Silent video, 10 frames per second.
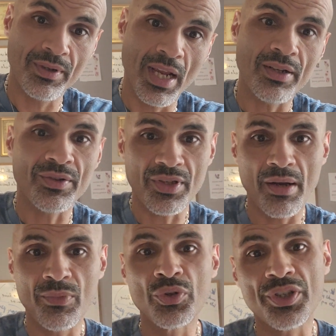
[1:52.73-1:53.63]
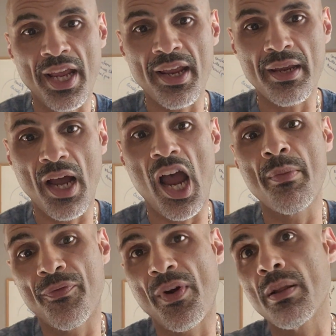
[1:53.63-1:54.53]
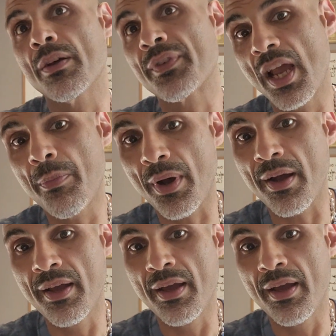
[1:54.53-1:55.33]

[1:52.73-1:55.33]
and some who say, I am a follower of Kepha,